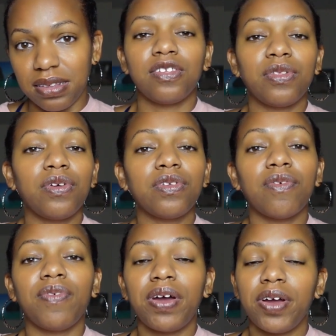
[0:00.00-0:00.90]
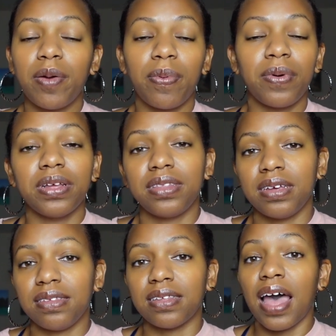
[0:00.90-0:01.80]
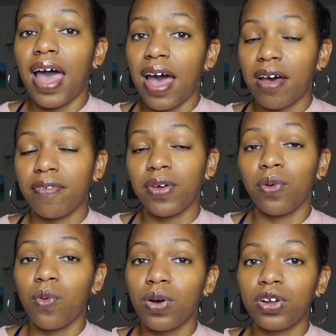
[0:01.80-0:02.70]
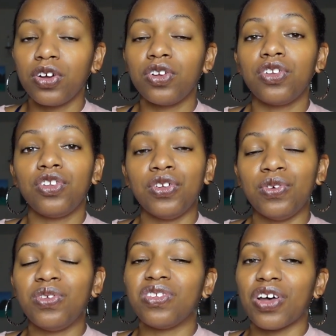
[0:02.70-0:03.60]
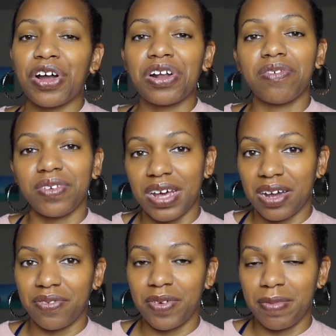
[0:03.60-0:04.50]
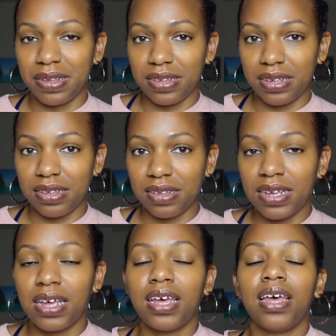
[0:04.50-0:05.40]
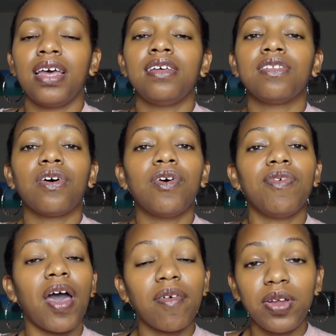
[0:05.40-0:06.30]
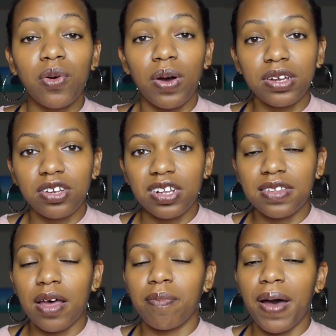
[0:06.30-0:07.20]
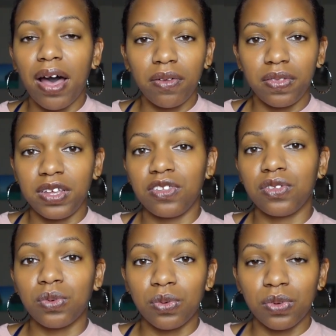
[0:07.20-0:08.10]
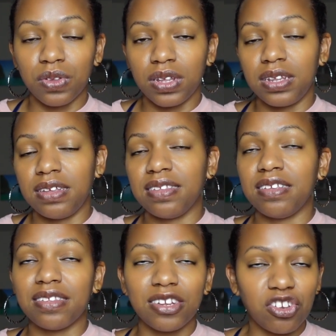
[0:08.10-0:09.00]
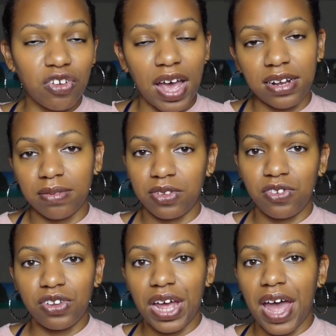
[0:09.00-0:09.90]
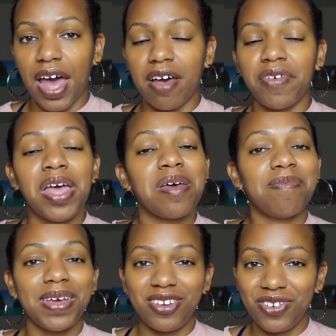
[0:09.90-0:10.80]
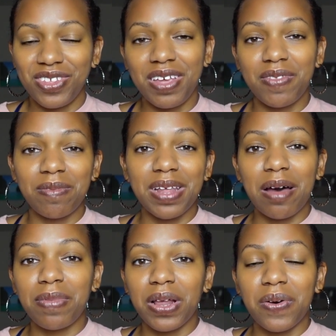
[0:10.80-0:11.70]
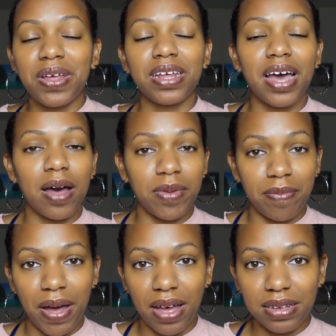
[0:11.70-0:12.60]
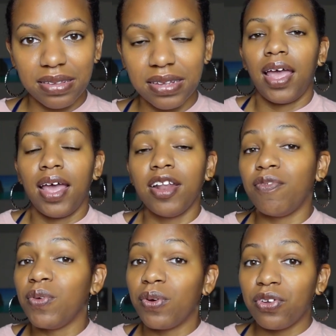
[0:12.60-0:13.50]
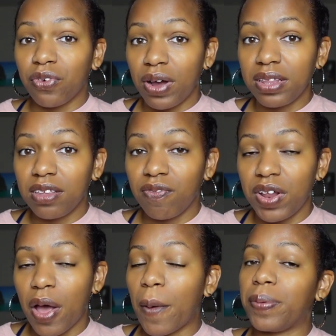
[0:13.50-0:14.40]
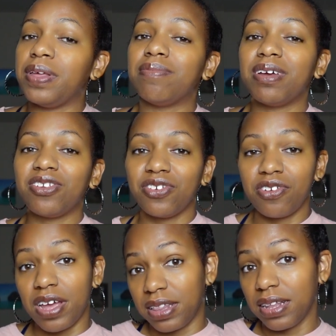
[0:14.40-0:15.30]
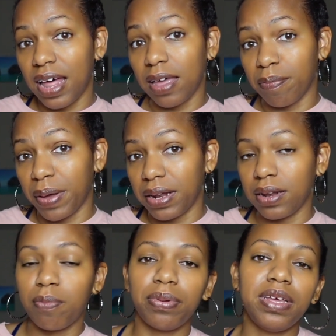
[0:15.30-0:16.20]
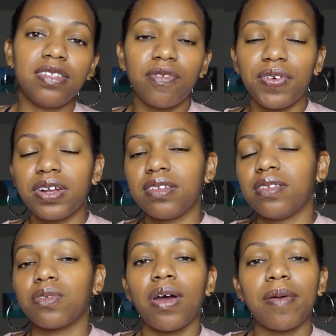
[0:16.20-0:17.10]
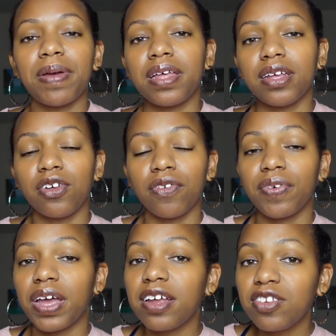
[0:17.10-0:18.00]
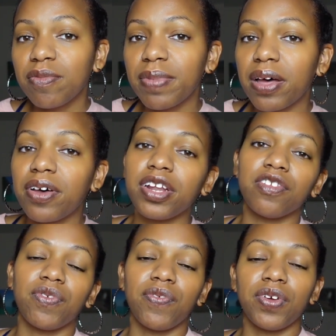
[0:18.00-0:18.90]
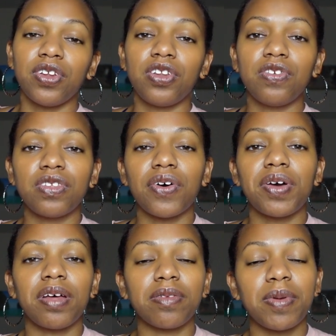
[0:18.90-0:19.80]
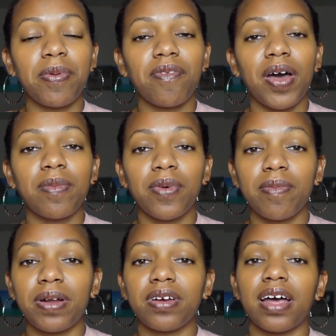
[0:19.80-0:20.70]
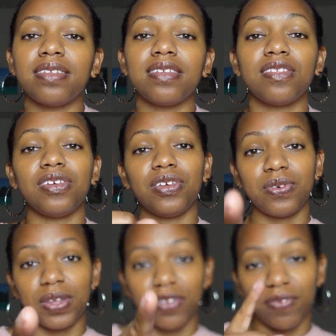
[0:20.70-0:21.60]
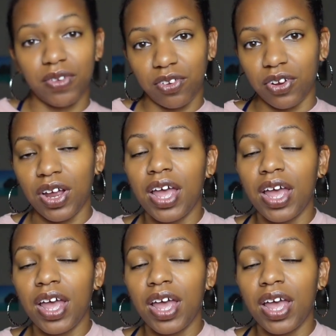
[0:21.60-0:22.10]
So those are very important things to have in order to start a photography business. So if you have any questions about these tools and these essential items you should have, make sure you leave them down below in the comment box. And if you enjoyed this video, please make sure you hit the like button. Please don't forget to subscribe and hit the notification bell. It is free for you to do so and helps me provide more and better content to you in the future.